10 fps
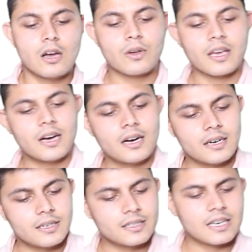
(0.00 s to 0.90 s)
Okay,
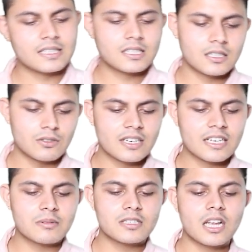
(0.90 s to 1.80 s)
uh, test unit
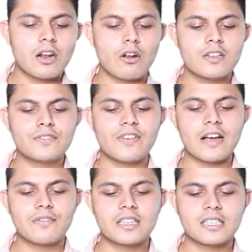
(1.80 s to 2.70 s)
test methods are always
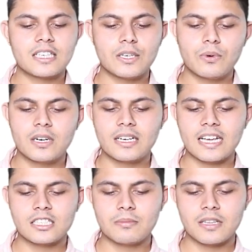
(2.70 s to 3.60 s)
flagged with keyword
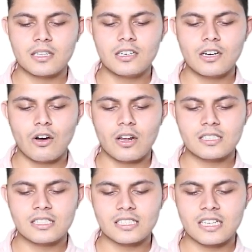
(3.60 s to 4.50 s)
test method or
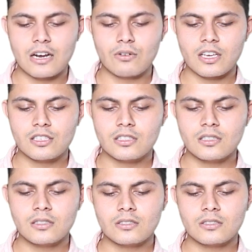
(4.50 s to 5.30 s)
is test annotation.